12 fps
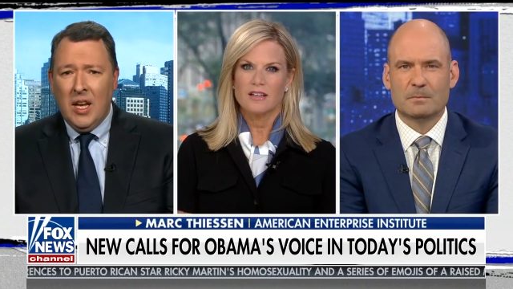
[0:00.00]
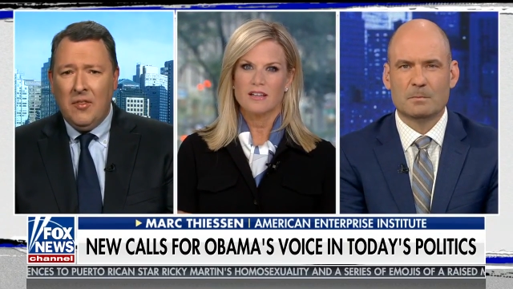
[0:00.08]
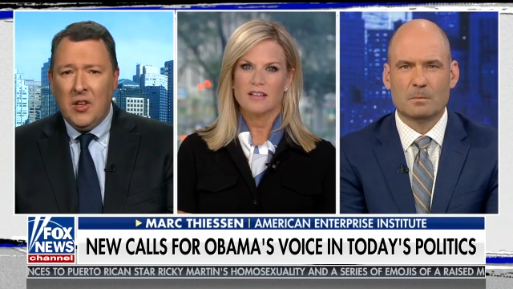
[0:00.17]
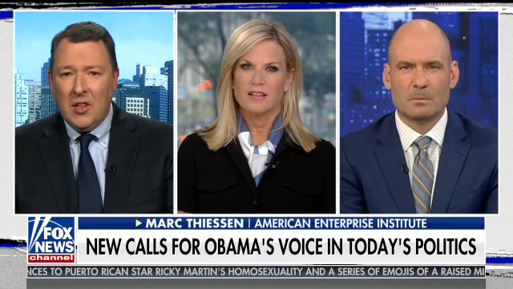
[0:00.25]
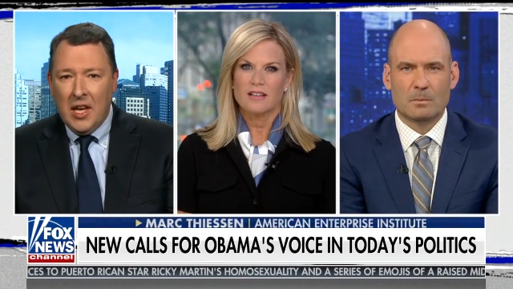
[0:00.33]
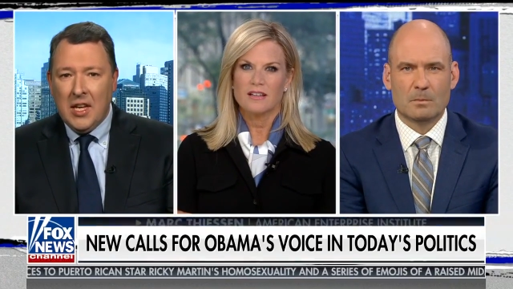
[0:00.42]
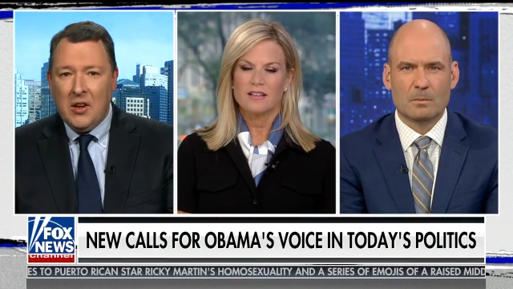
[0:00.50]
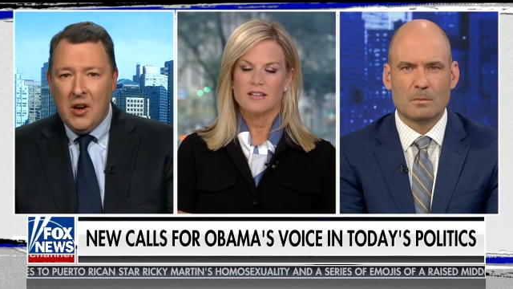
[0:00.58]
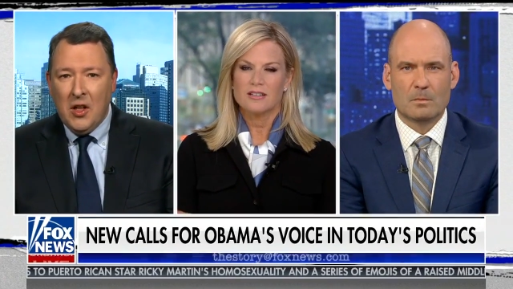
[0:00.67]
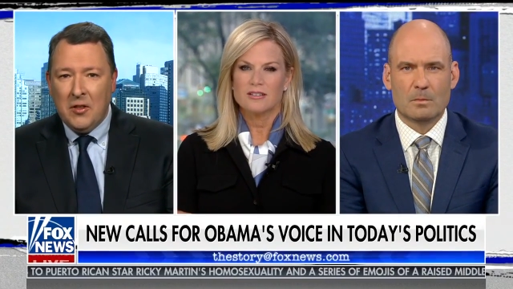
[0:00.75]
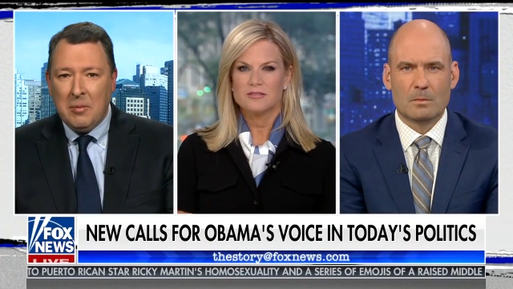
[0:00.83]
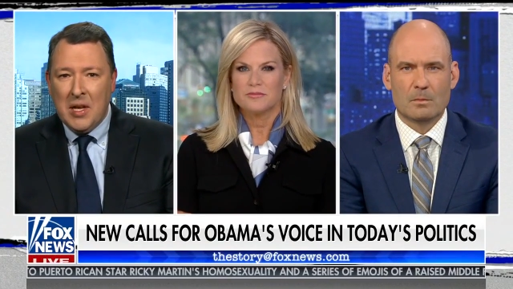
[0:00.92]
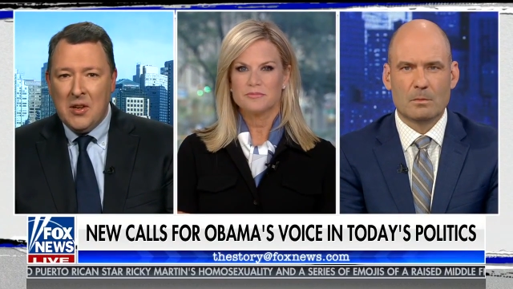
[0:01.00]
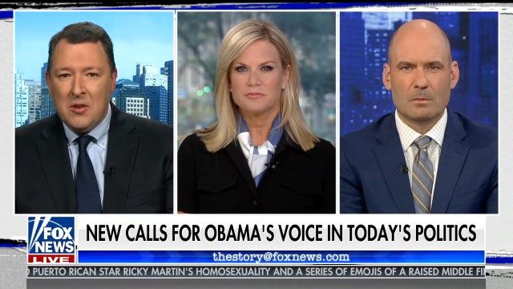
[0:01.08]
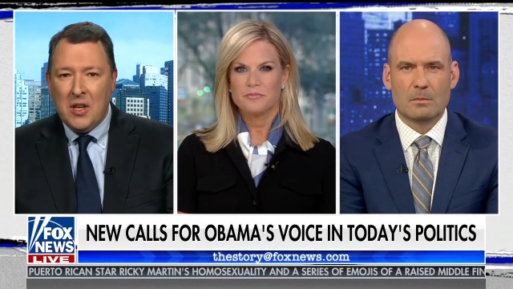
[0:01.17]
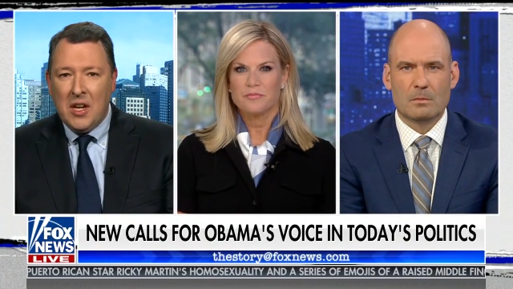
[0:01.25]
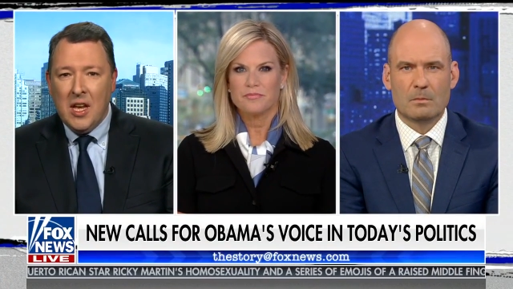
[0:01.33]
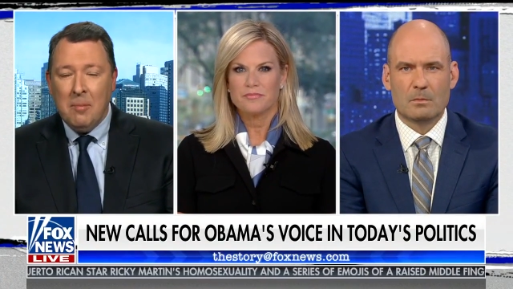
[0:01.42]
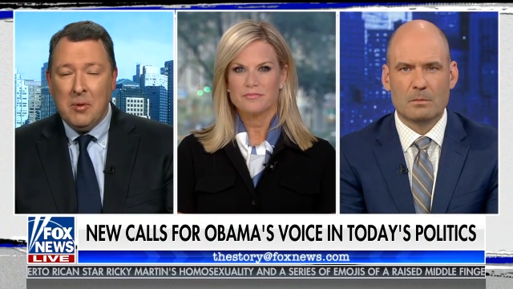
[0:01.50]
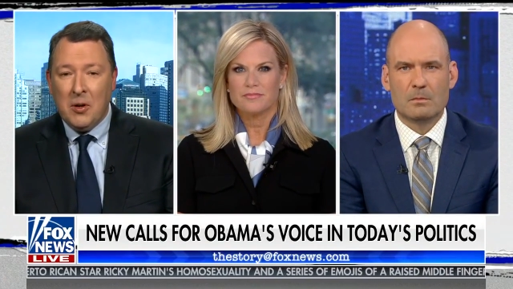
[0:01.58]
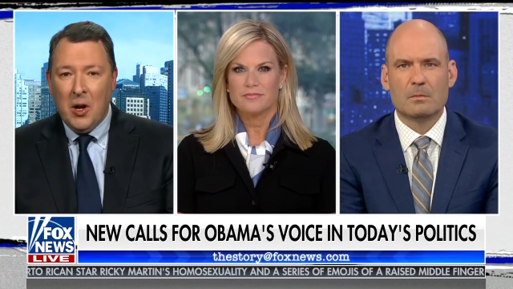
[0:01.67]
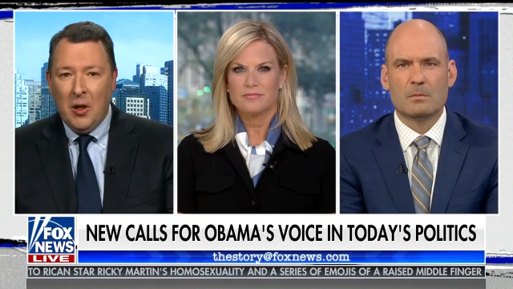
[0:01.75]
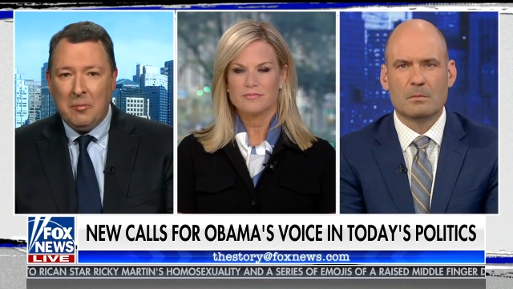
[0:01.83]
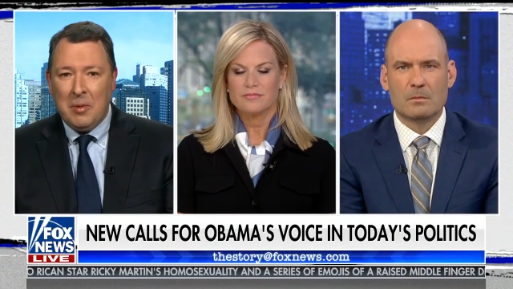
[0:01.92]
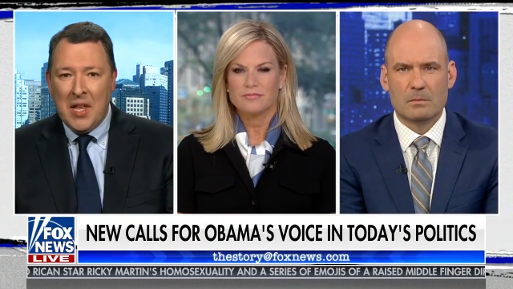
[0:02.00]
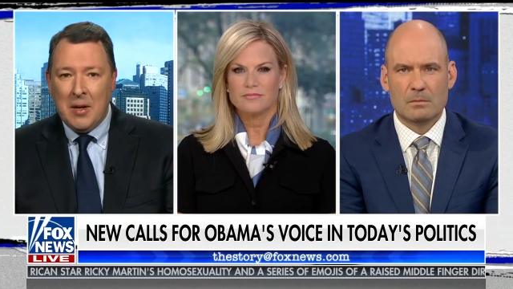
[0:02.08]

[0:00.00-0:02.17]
Speaker 1: if you like your health plan, you can keep your health plan.